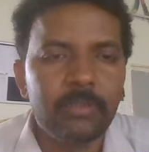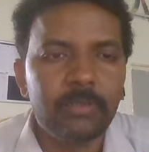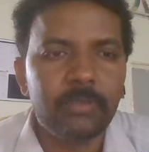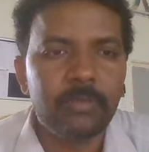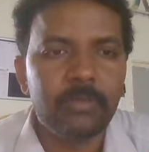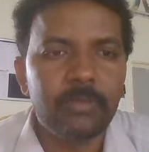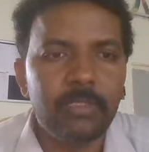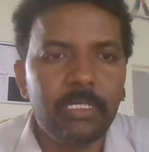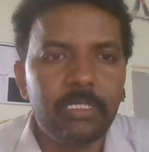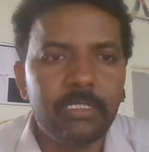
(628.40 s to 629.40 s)
So
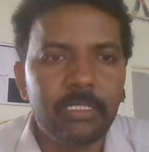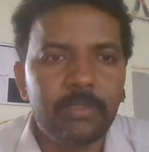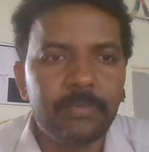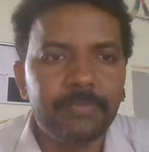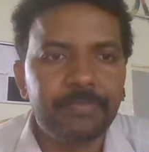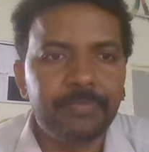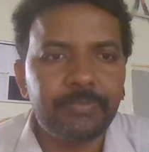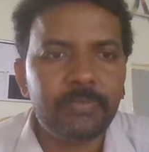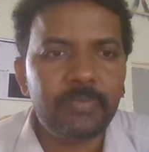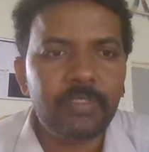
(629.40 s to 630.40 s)
that is the
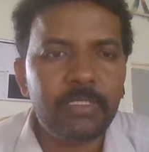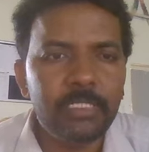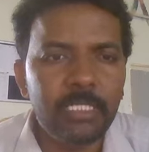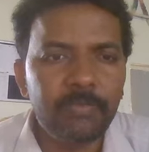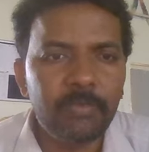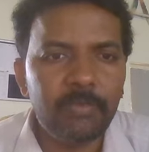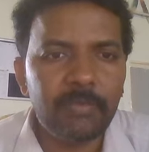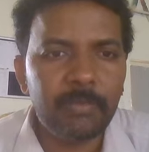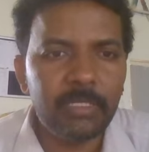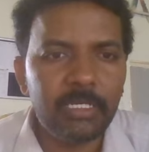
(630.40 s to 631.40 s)
therefore
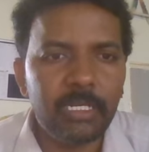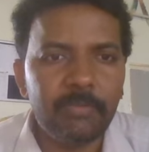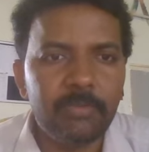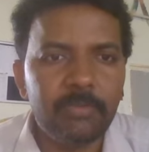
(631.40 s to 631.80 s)
from the graph